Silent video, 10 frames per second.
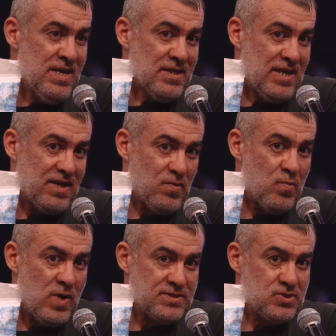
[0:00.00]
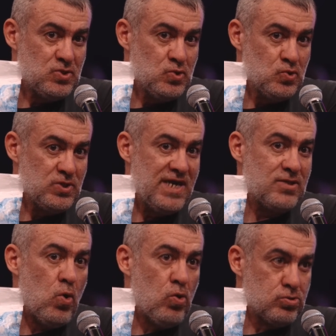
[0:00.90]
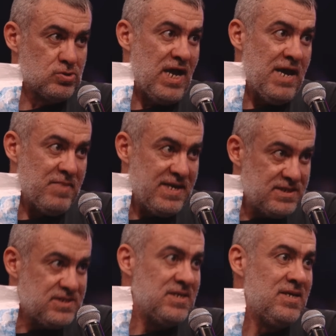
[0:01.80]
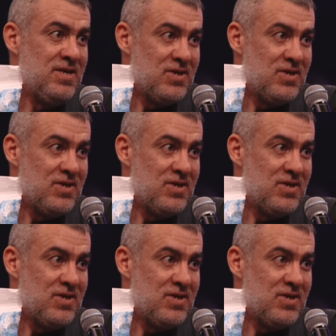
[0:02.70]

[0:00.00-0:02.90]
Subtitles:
like once you get all the time hit,